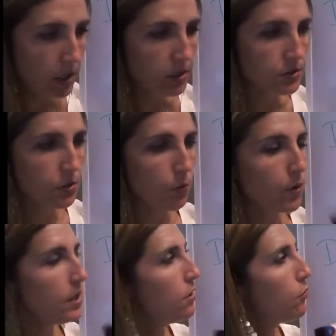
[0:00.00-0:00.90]
So
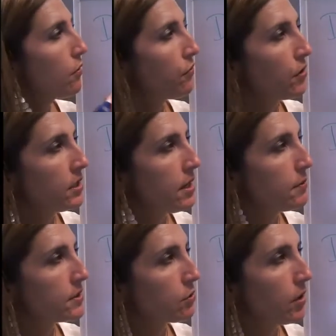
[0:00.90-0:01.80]
when you refer to
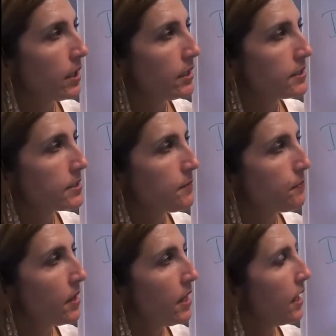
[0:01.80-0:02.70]
debits and credits
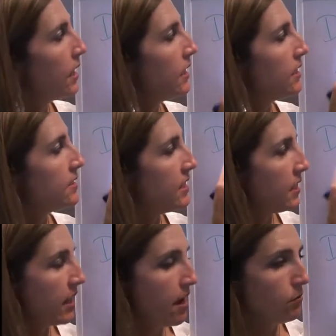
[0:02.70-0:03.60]
in a T
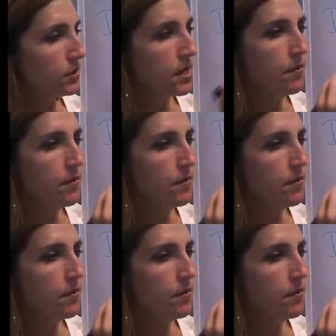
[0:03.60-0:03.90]
account,